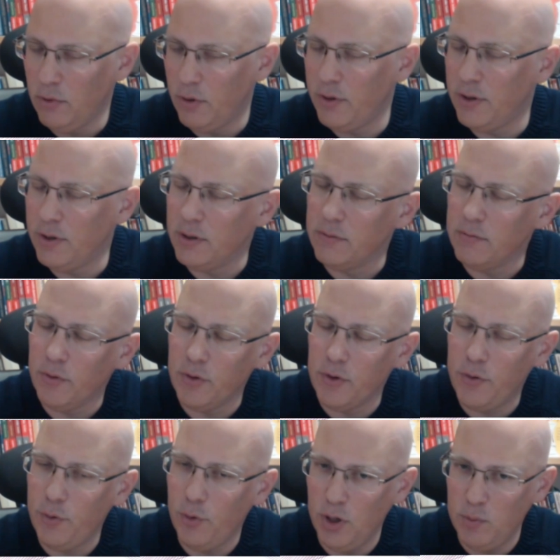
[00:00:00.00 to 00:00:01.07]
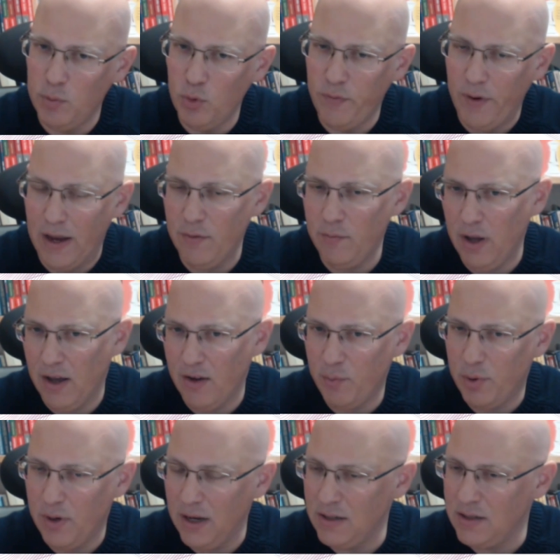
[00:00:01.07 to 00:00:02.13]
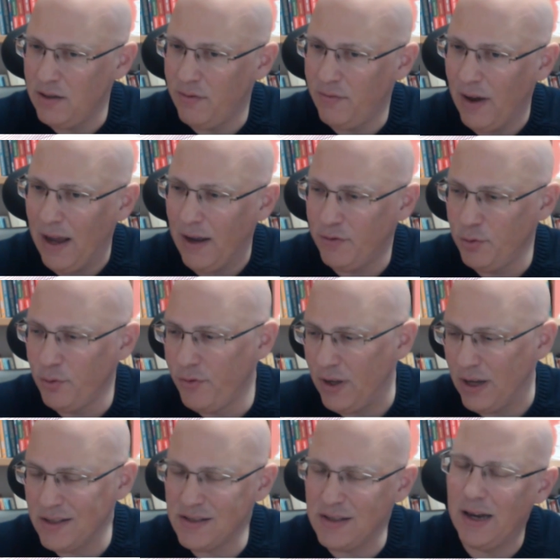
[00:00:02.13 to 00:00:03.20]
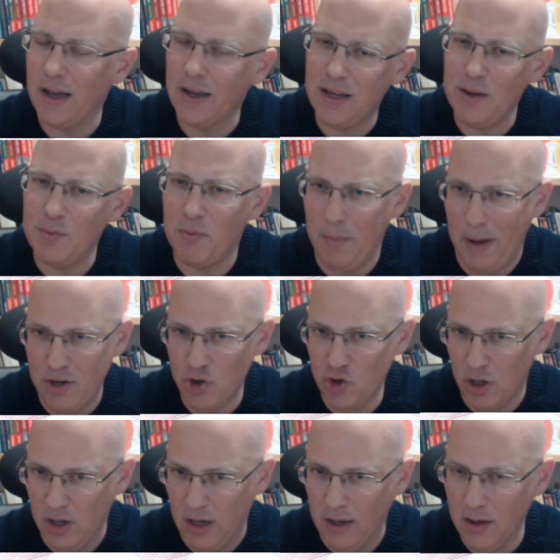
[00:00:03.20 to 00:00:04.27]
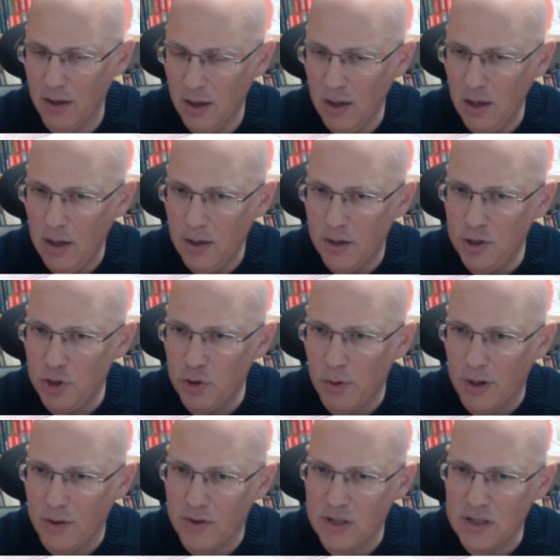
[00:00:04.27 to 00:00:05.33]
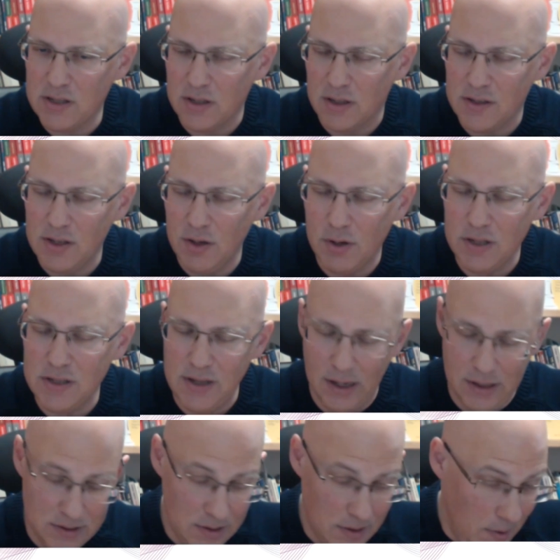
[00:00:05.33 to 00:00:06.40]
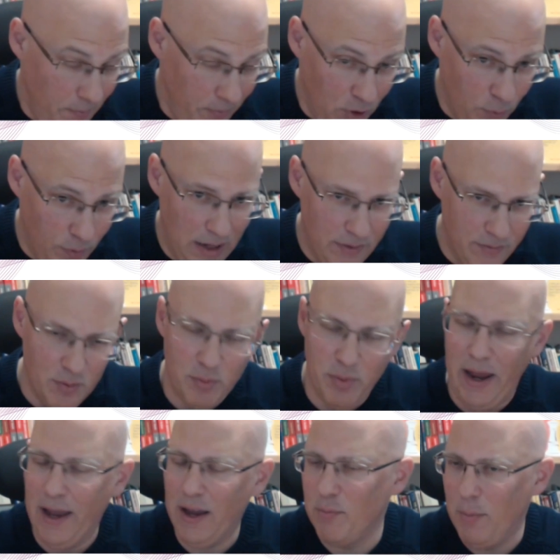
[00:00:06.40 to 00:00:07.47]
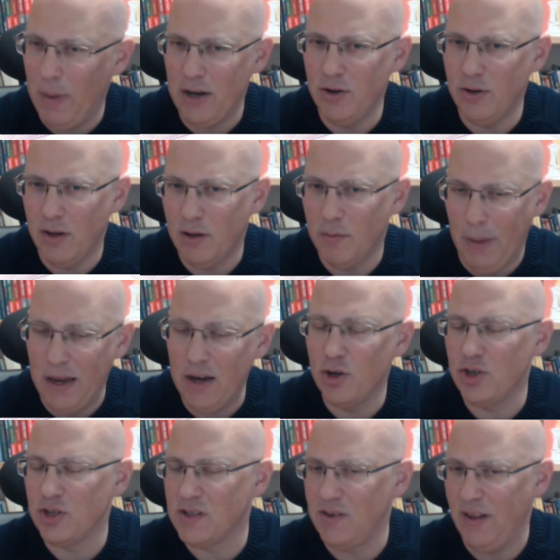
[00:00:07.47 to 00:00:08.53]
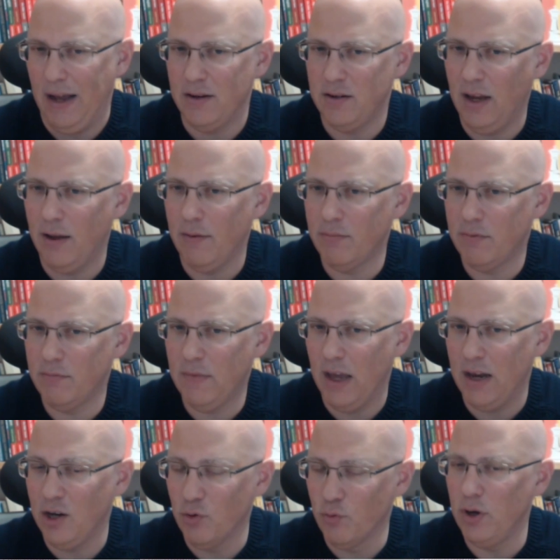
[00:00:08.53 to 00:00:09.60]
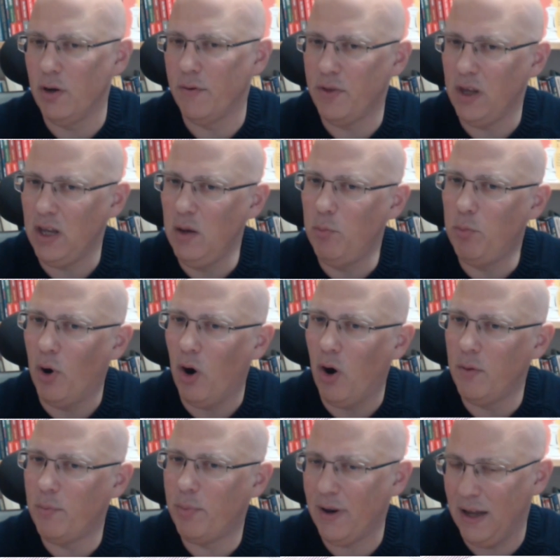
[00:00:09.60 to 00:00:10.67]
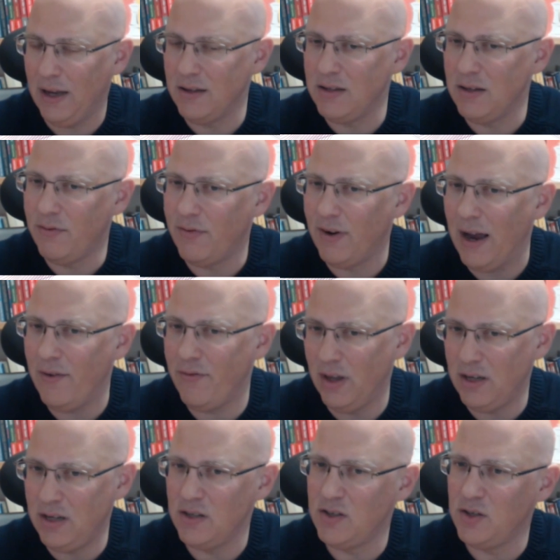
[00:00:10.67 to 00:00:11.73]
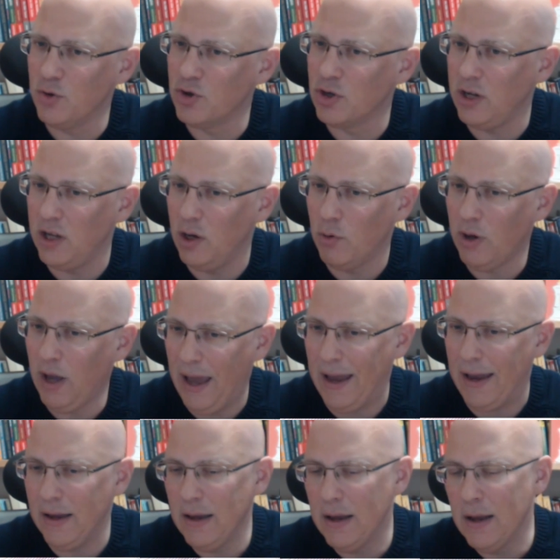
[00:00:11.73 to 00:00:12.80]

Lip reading: on the third move, and we have played d5. Two things that I keep mentioning during this series, that whenever black manages that, getting rid of the e-pawn, playing d5, that he's usually okay.